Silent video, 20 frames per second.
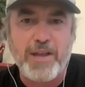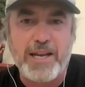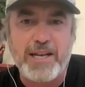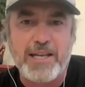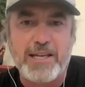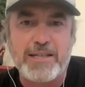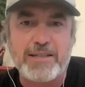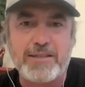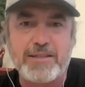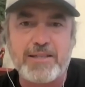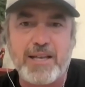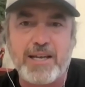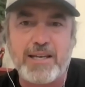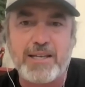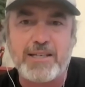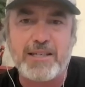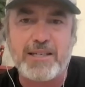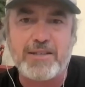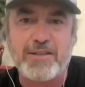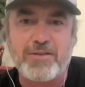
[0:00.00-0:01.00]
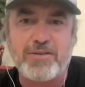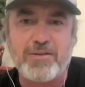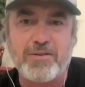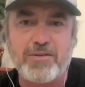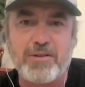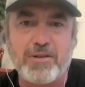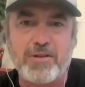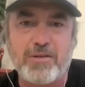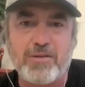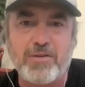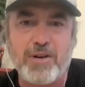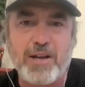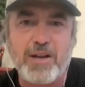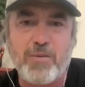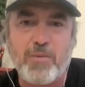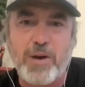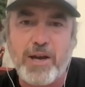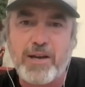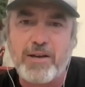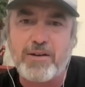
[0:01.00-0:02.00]
any insight into the gray
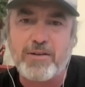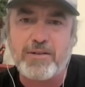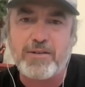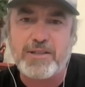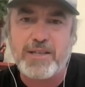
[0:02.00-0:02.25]
whale